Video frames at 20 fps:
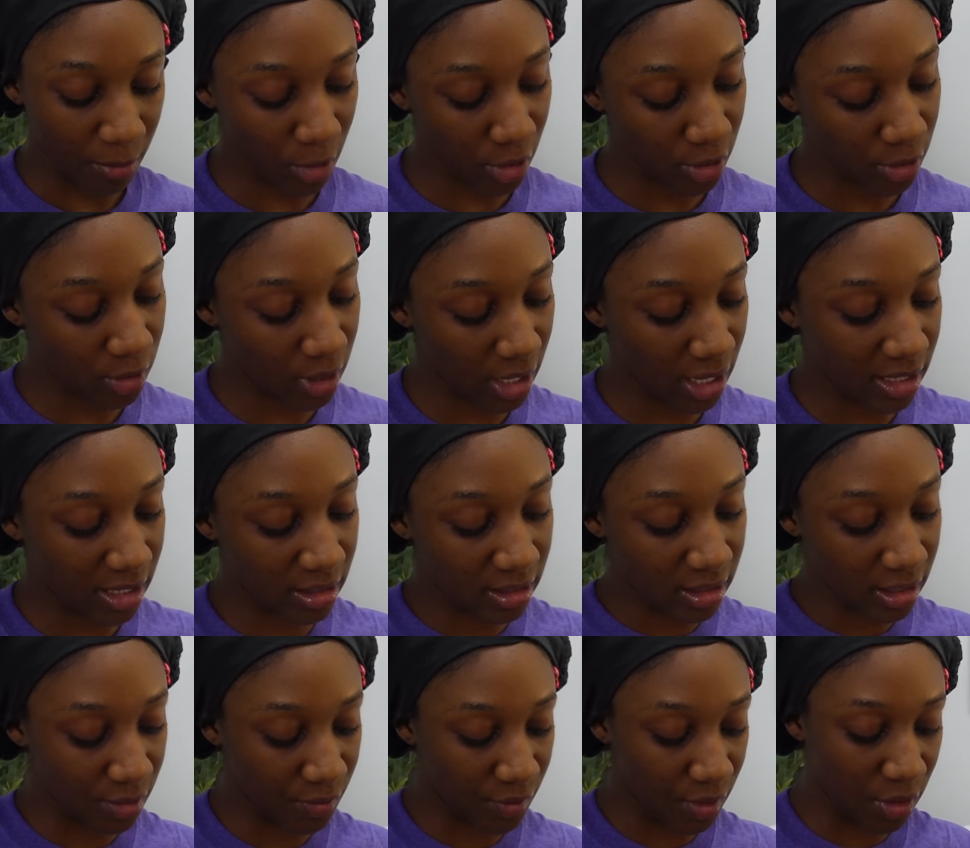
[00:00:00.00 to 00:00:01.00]
going to edit
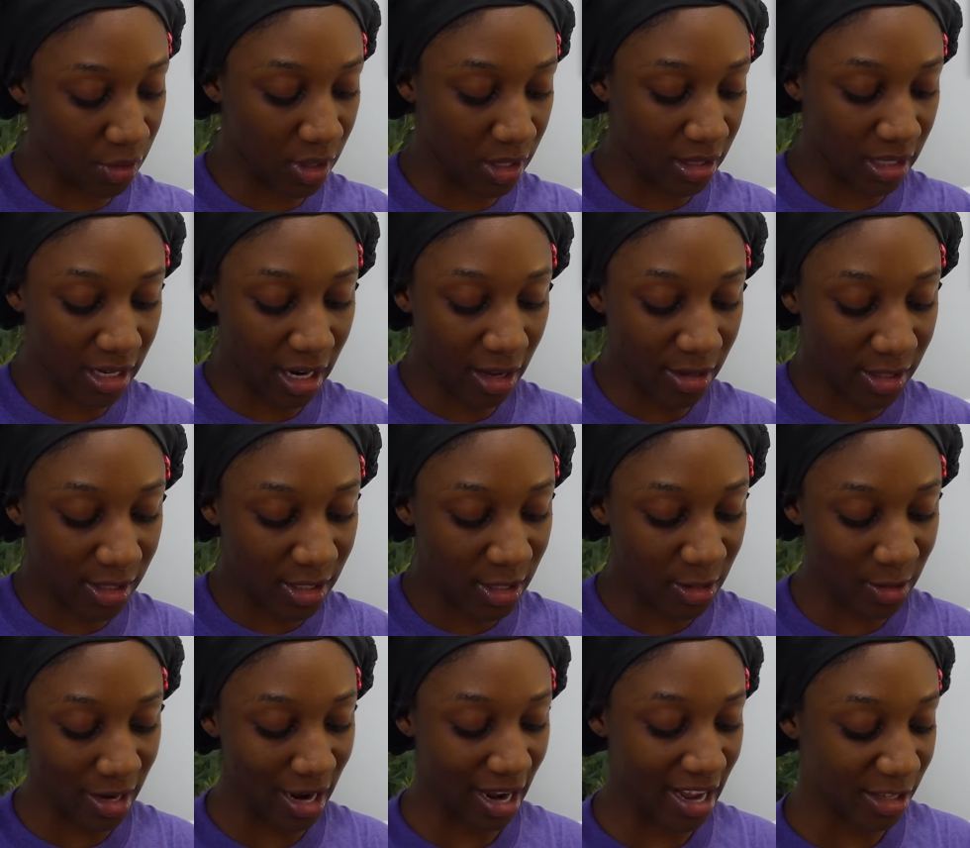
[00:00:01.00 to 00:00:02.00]
this video and then I'll see
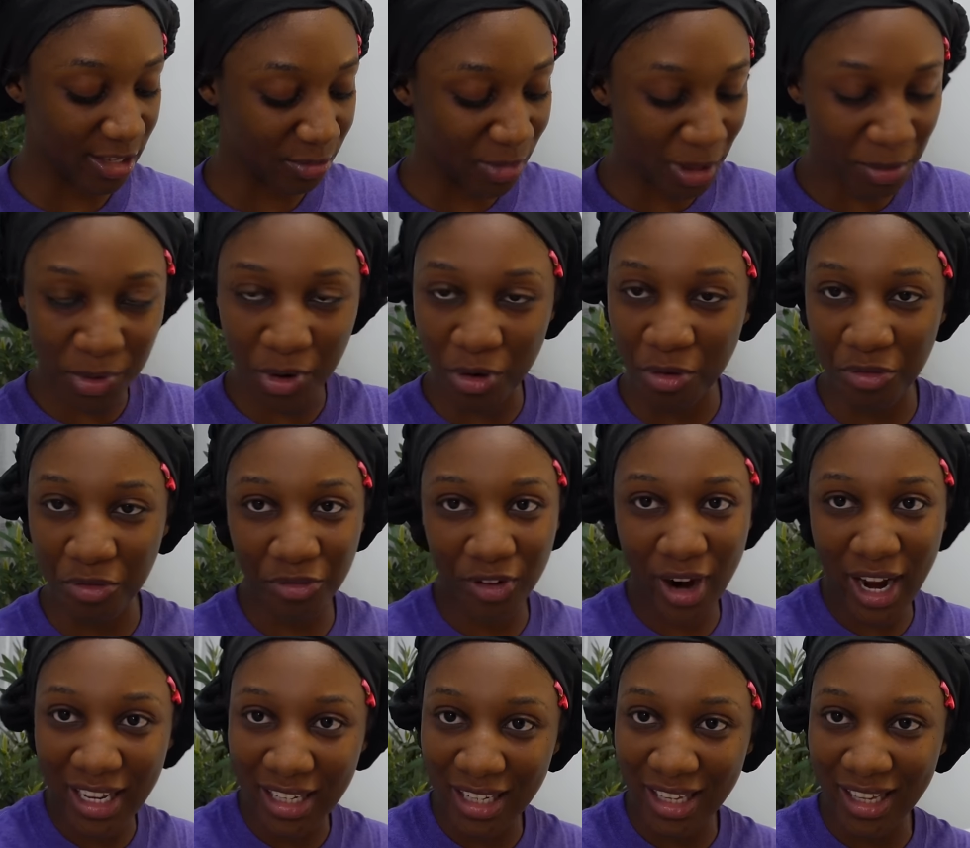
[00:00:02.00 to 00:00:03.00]
you guys maybe on
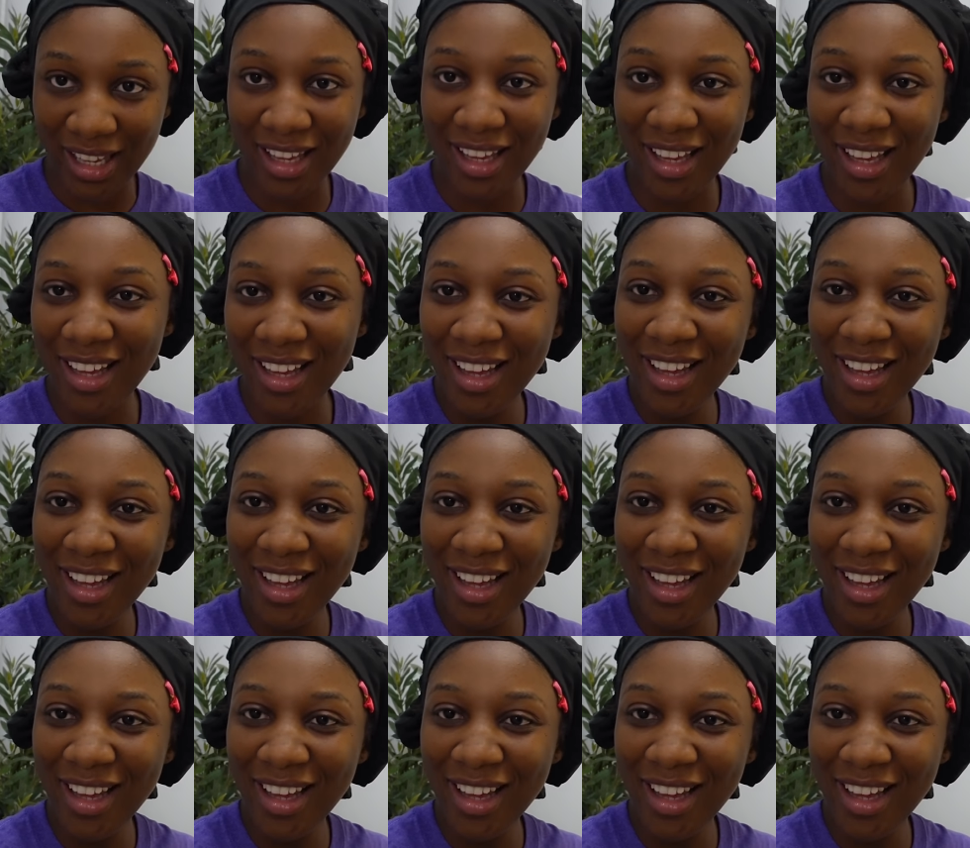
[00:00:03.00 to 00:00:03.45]
Friday.